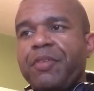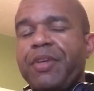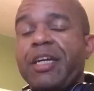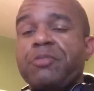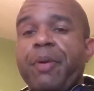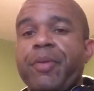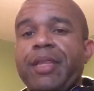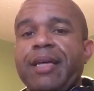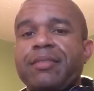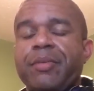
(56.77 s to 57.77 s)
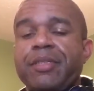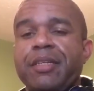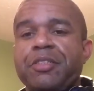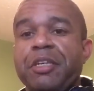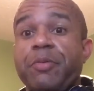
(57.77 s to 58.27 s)
You guys remember the last summoning
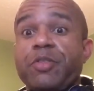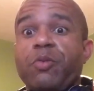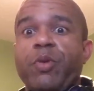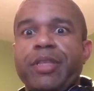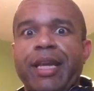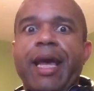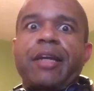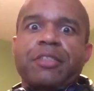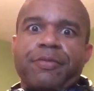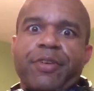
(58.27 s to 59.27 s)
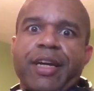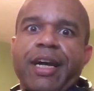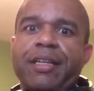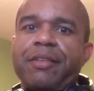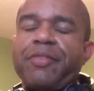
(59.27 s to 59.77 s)
session? He was the one that I actually
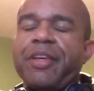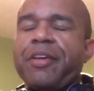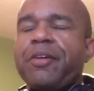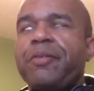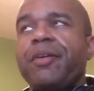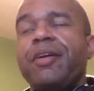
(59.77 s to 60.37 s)
forgot in the video.